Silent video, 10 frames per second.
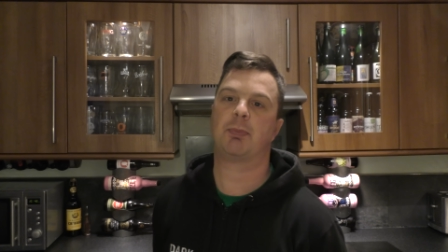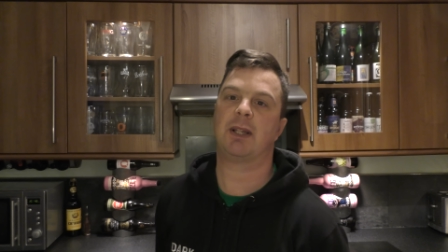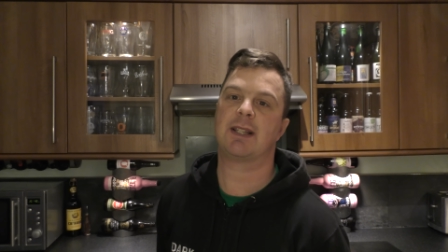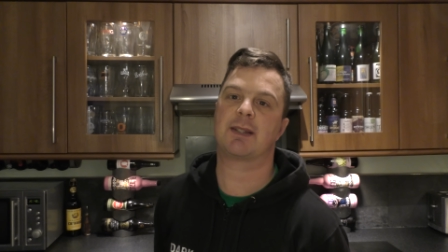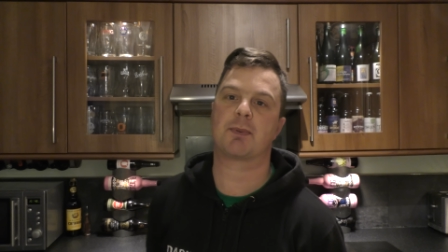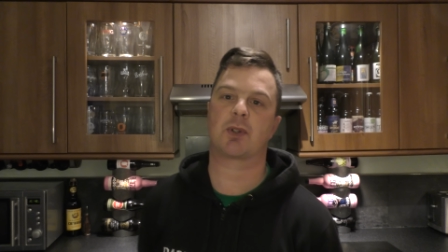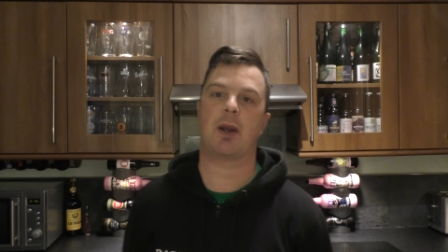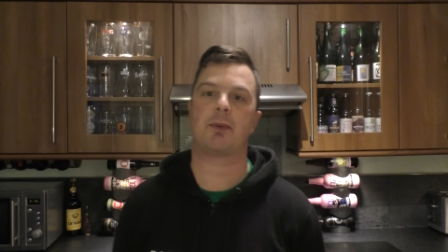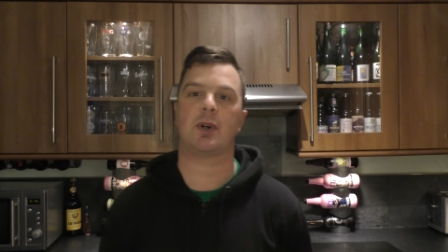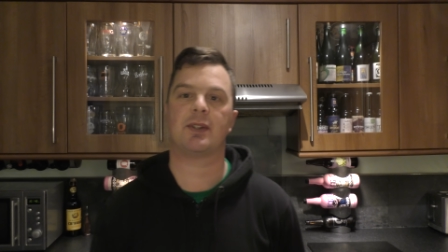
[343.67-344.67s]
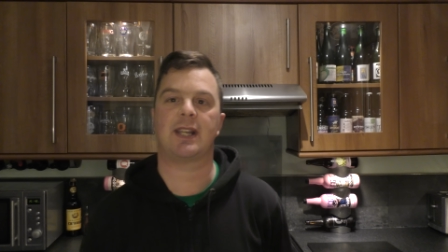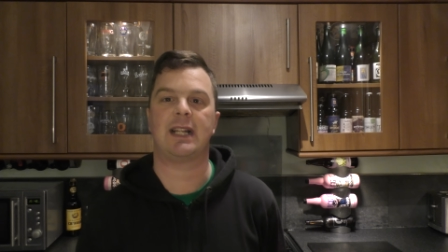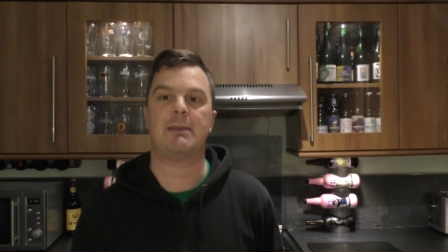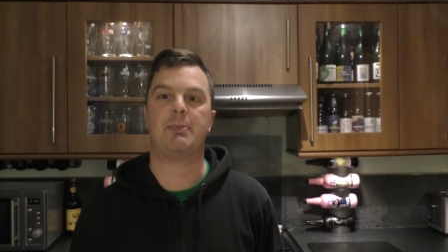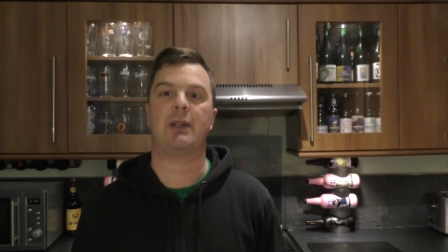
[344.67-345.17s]
Please subscribe to our
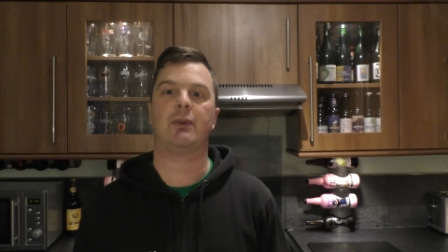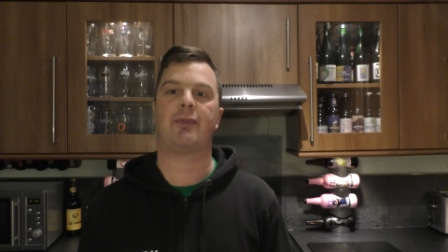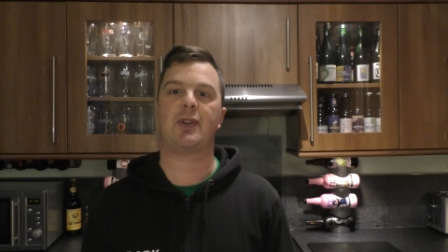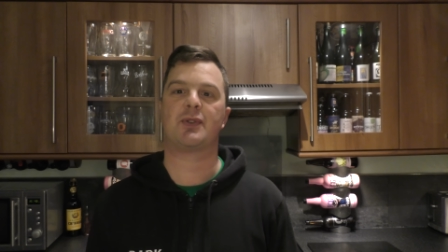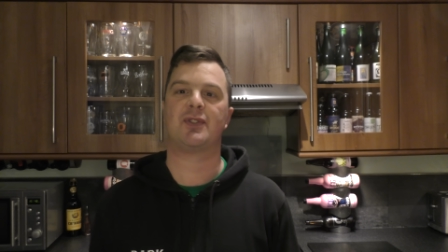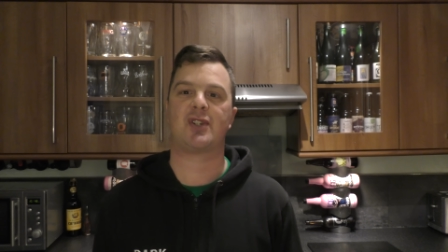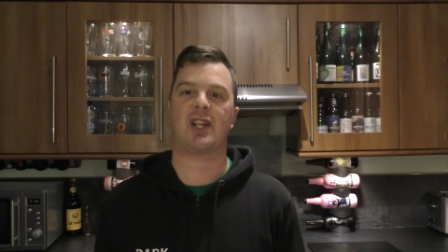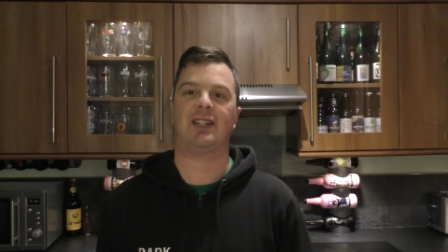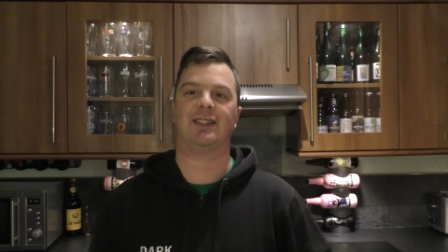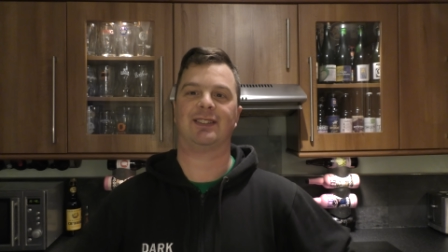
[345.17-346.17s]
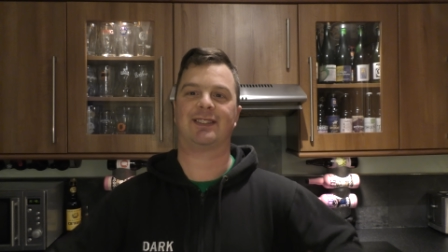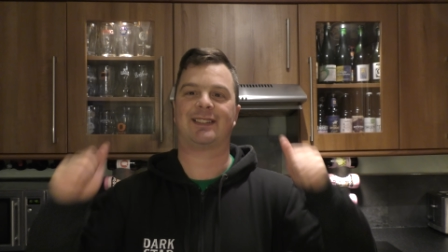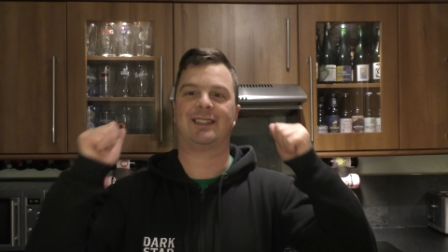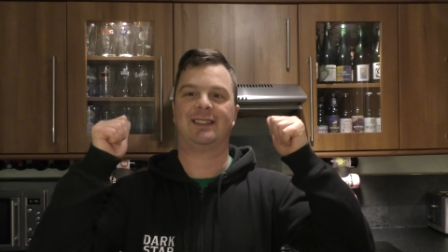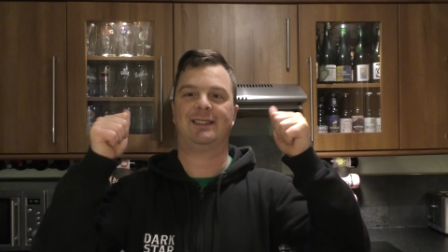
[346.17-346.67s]
daily beer reviews, and cheers.